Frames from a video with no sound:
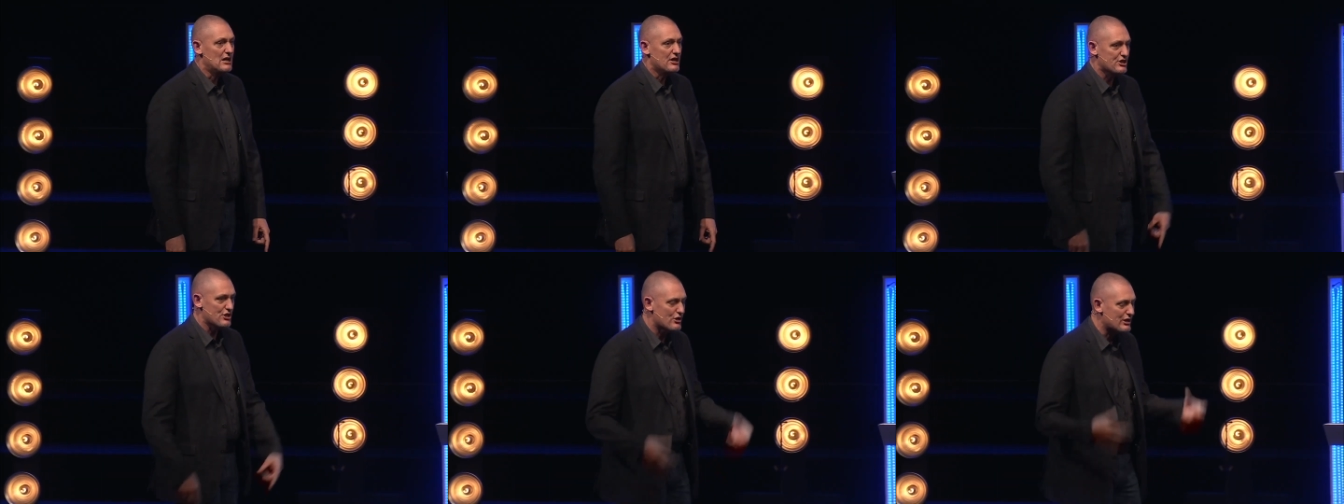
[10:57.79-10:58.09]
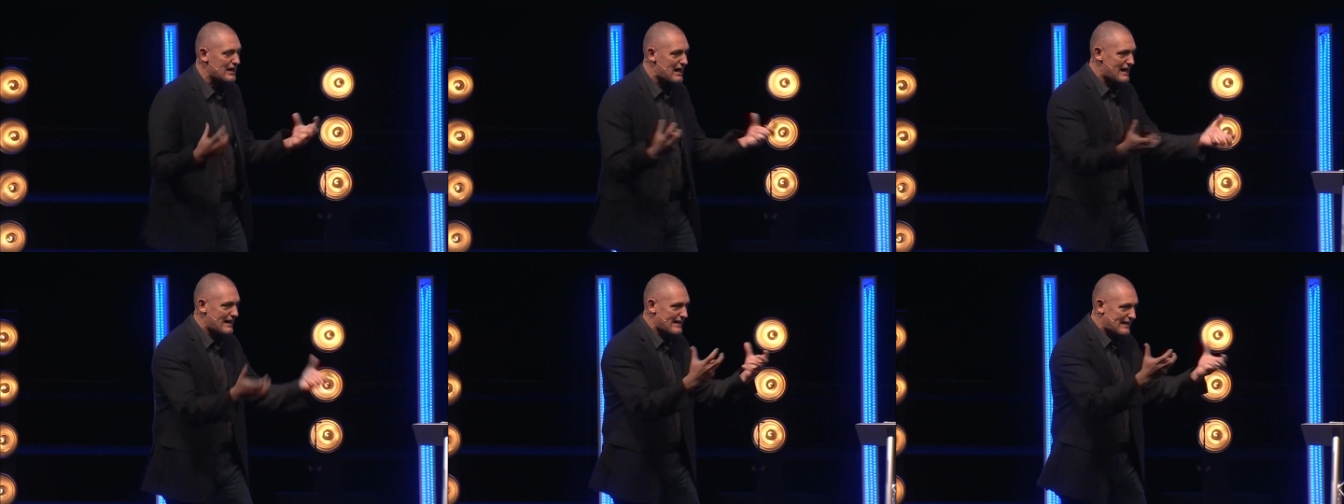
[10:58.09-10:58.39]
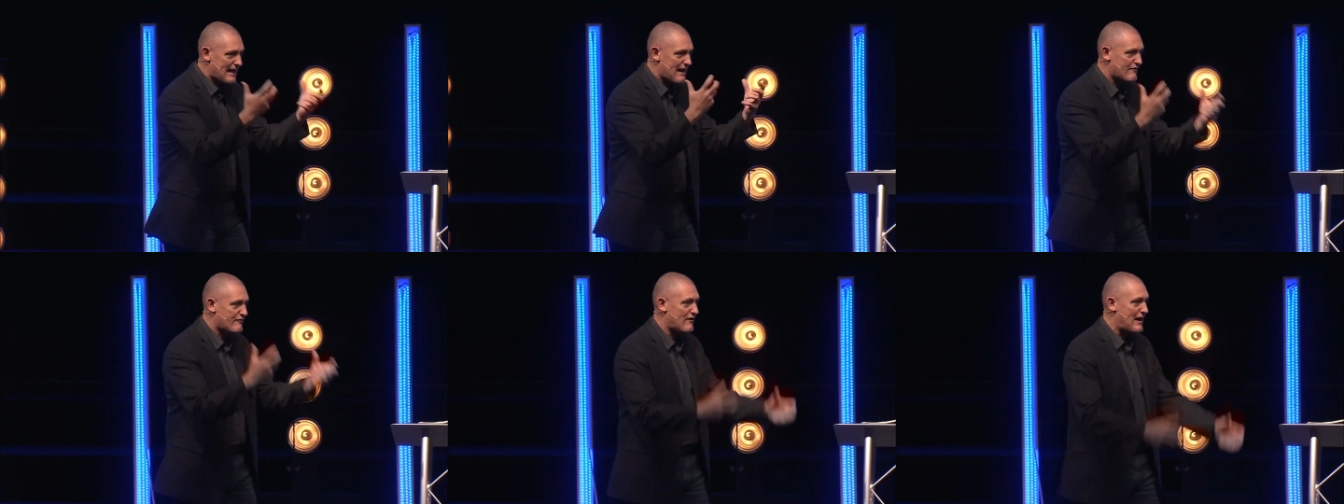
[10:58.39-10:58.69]
You got to
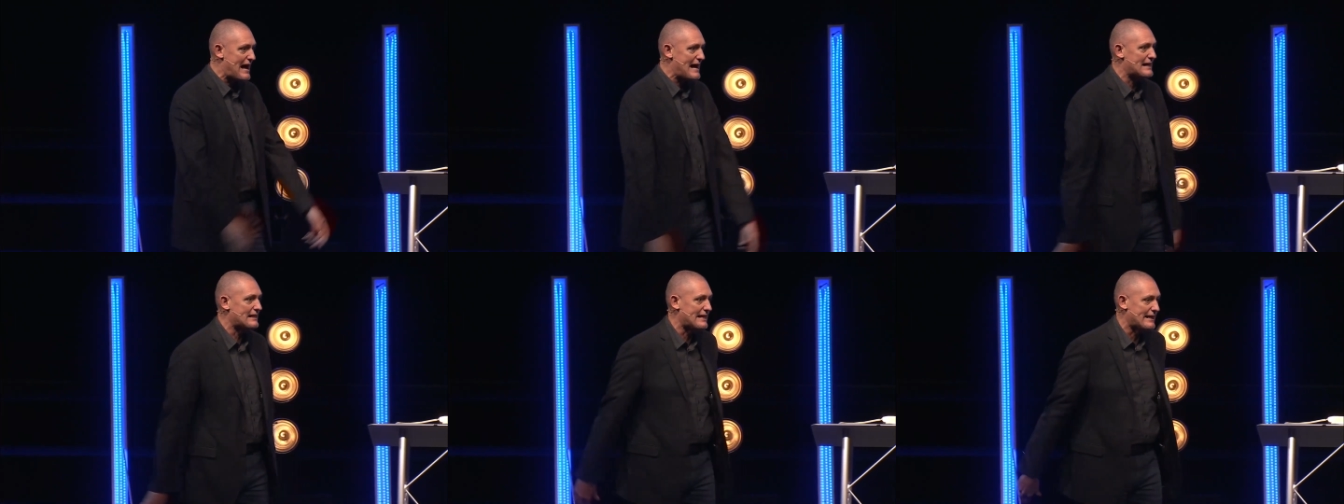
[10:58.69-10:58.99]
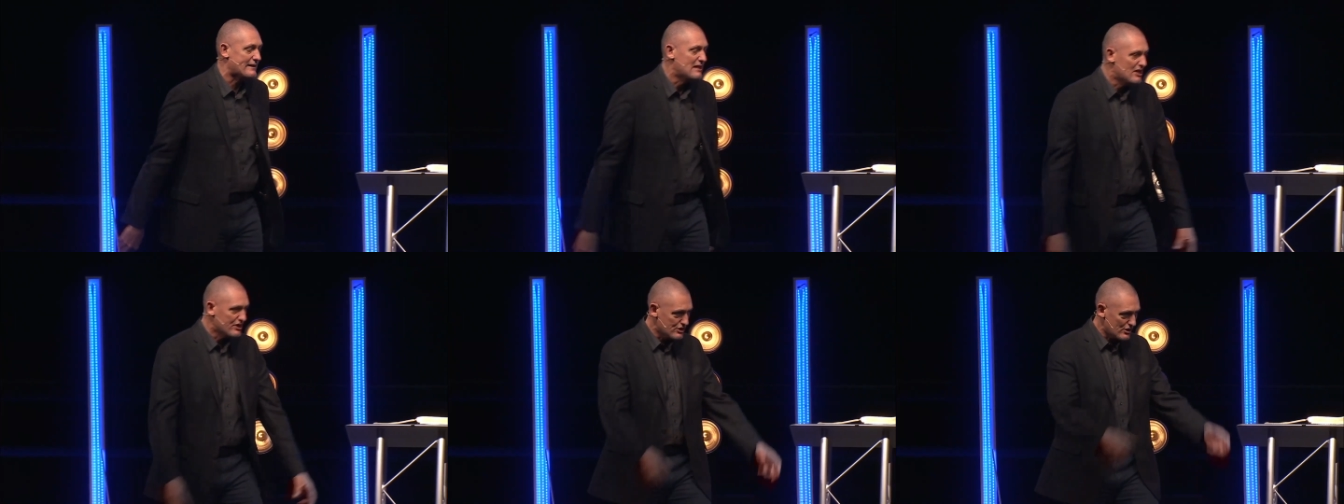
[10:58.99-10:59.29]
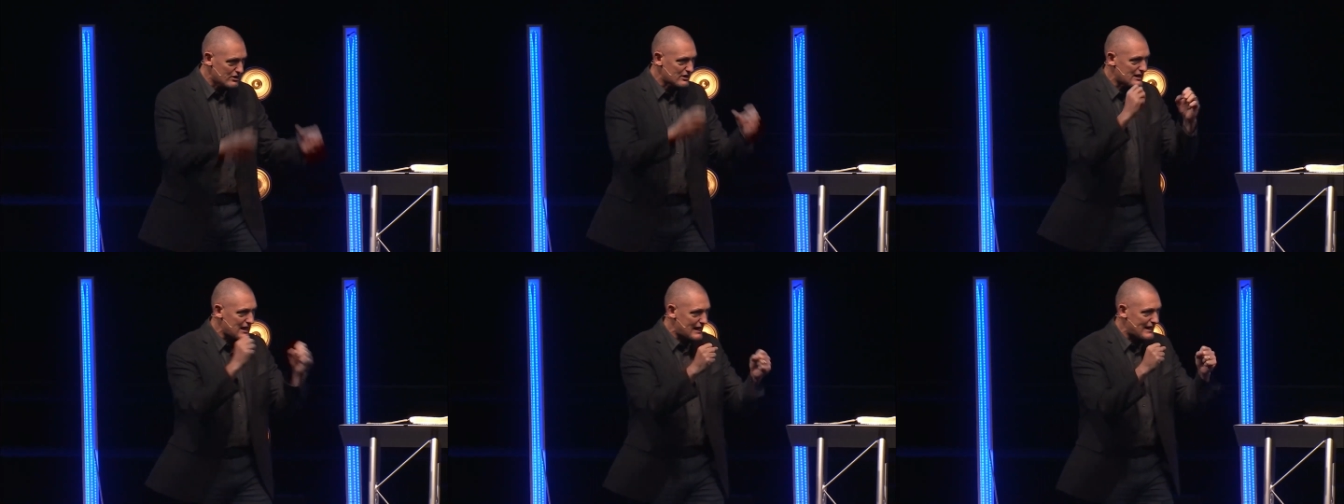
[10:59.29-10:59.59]
get violent.
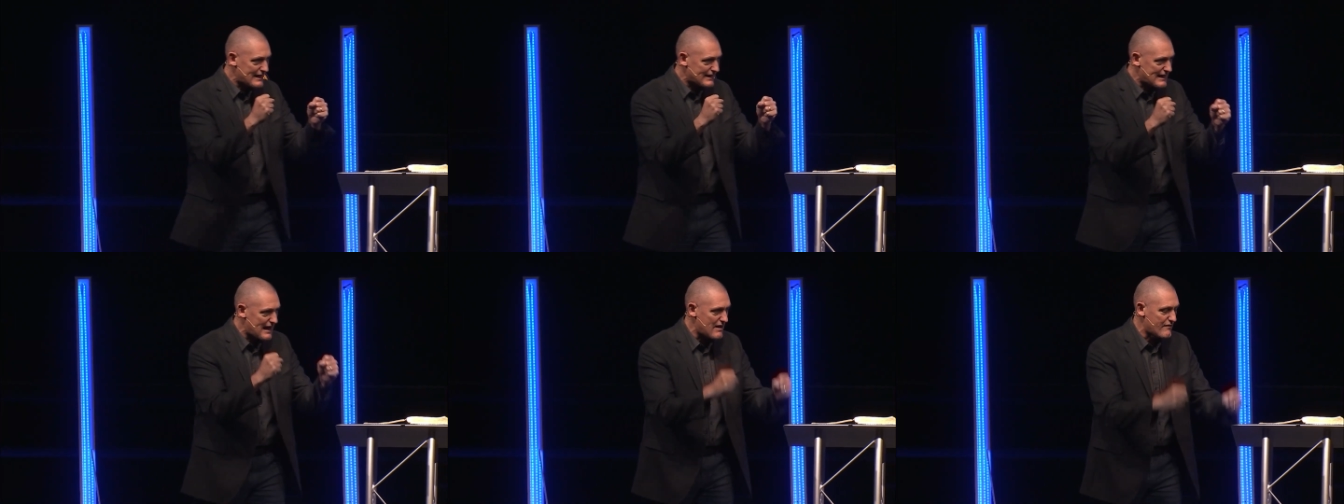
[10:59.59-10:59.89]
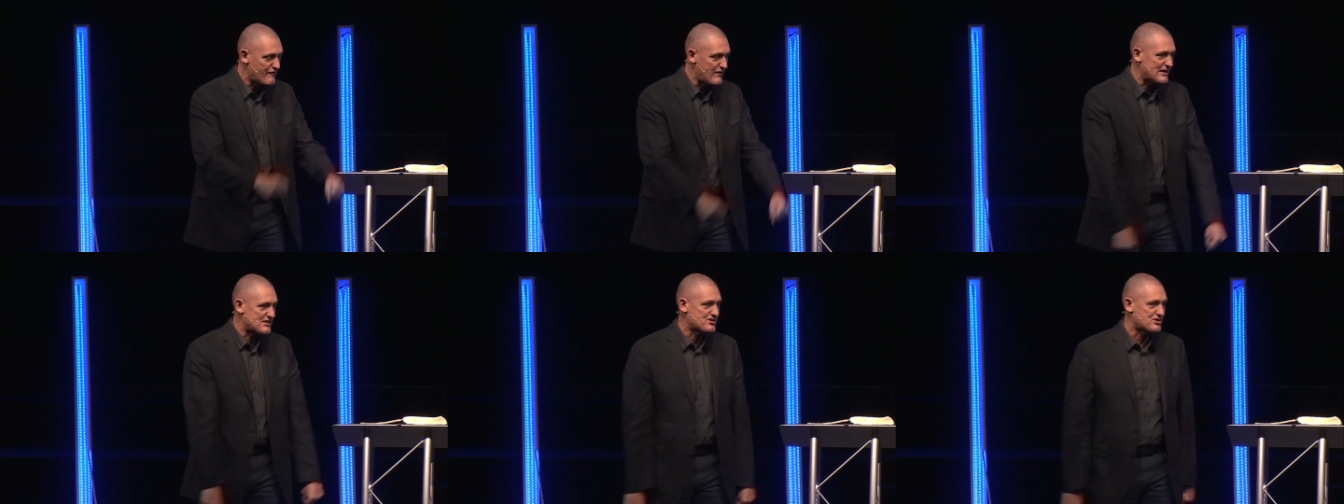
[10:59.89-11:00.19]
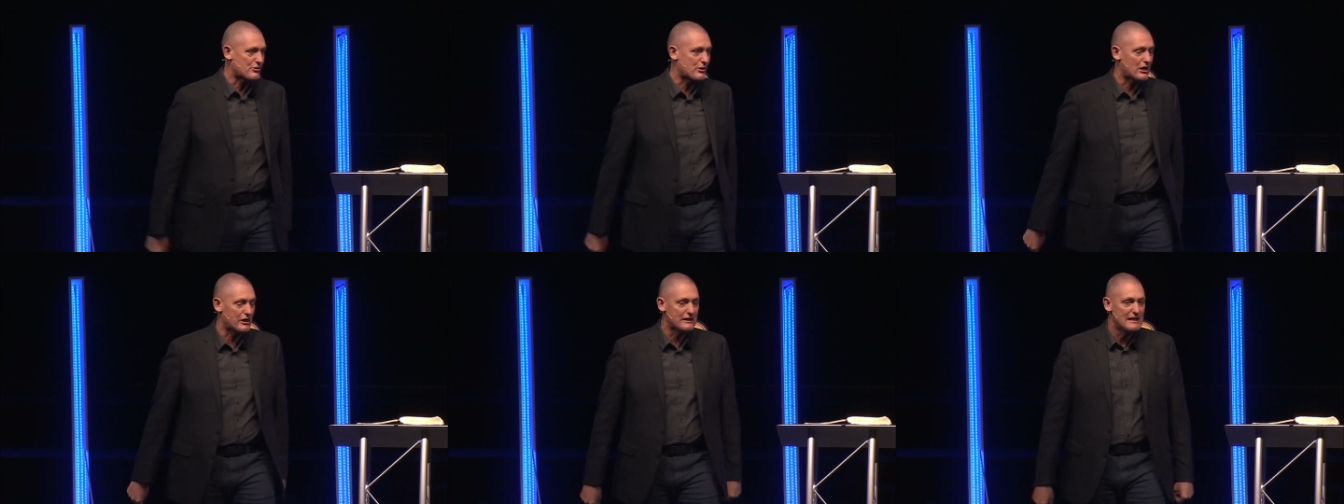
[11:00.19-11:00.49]
You got to get
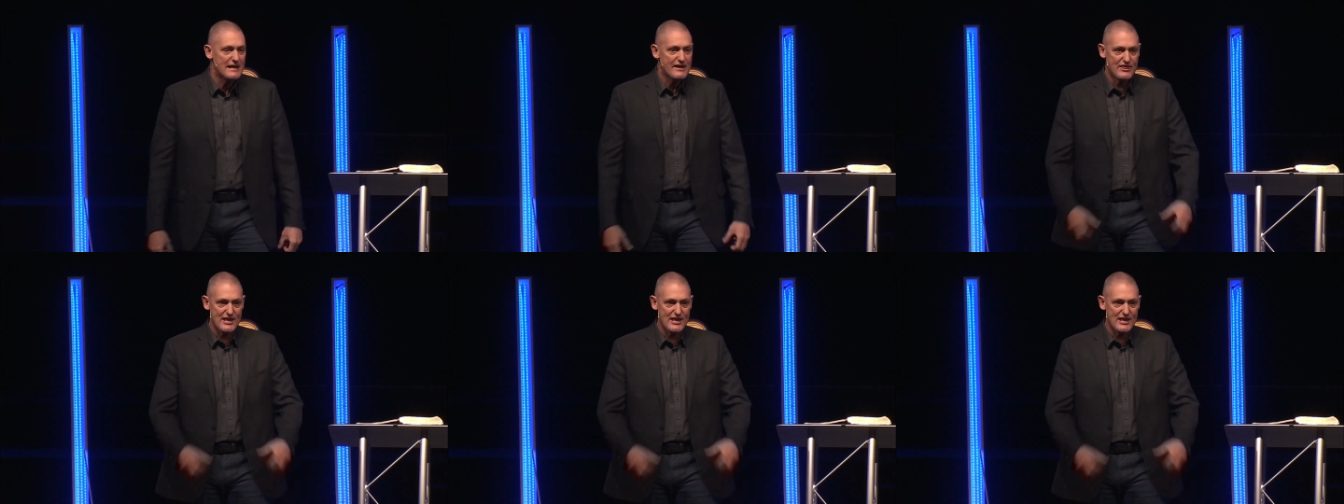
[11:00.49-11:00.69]
visceral.